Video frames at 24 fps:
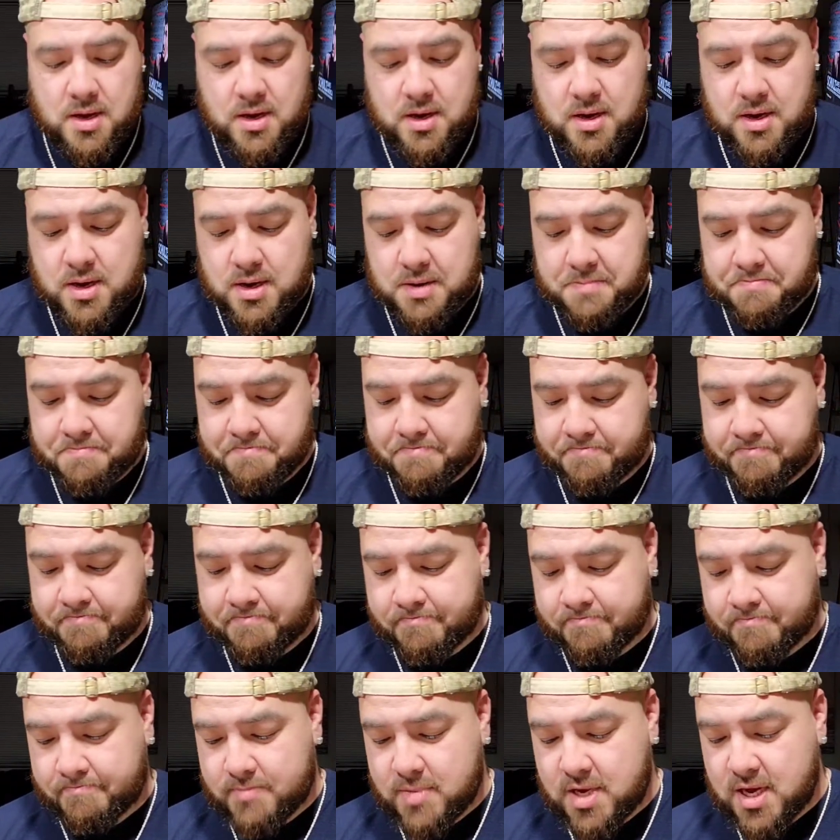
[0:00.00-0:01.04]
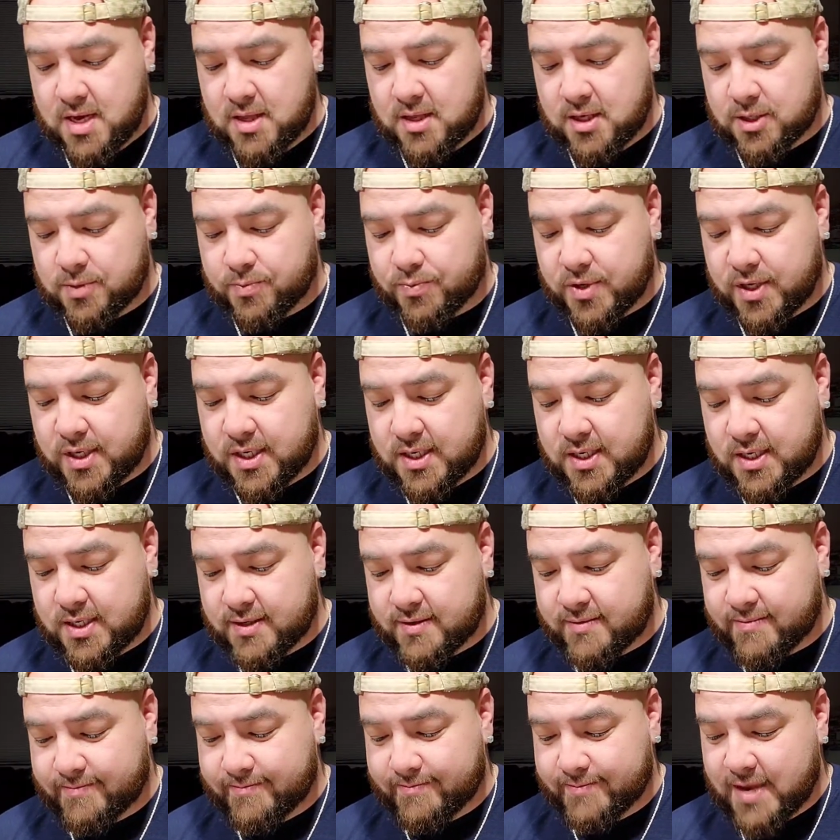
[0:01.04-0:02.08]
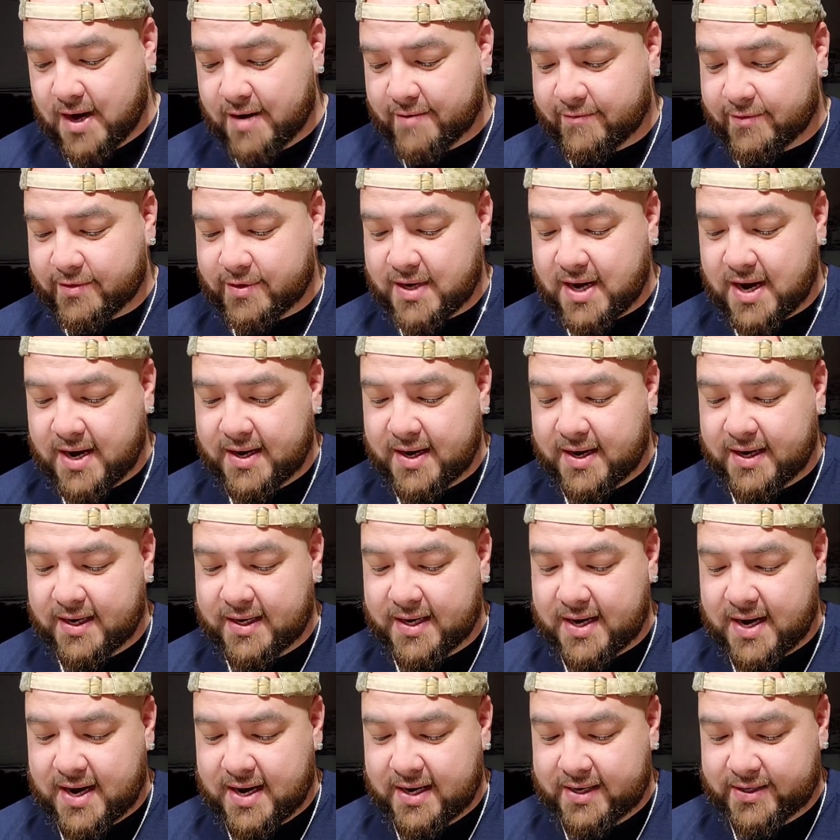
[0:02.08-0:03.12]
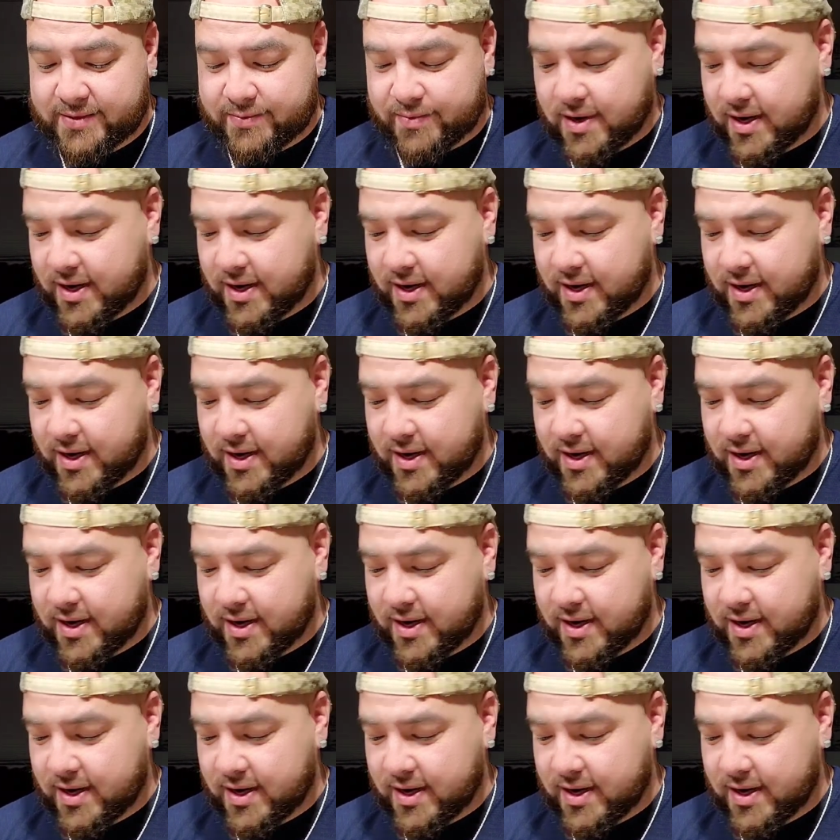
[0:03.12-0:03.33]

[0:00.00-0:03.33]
Um, yeah, it looks pretty good. Not for $9.99. It's